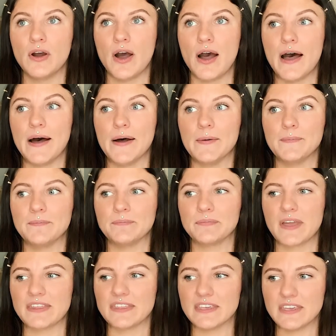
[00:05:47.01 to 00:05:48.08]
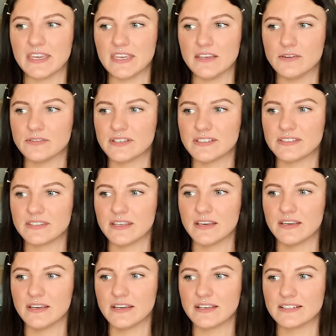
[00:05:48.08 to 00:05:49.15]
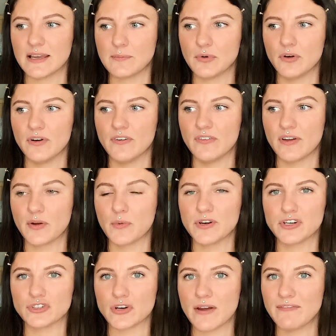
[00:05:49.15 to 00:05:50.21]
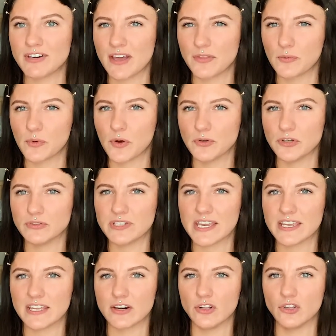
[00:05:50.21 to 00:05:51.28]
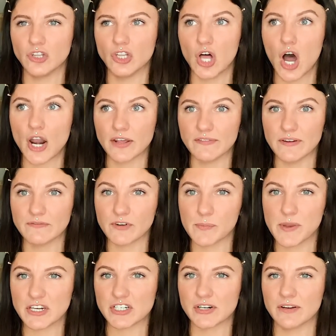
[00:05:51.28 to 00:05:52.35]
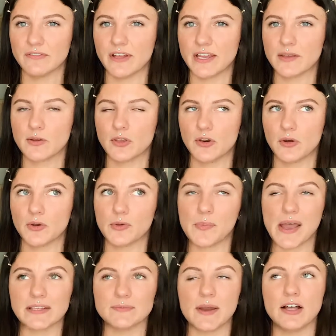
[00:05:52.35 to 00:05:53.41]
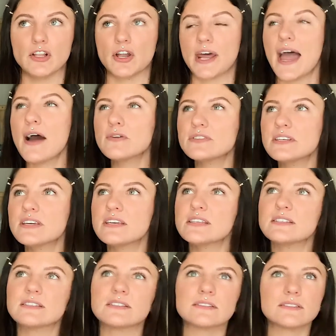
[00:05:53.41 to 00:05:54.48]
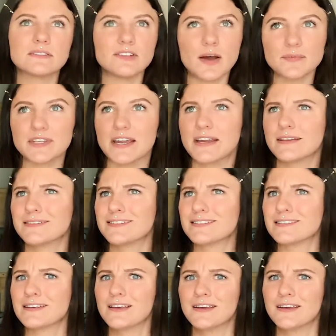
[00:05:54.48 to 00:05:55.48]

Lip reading: I think he uses the example of like when you're driving down the road, you take in a lot of information of like, you pass by a lot of houses, stop signs,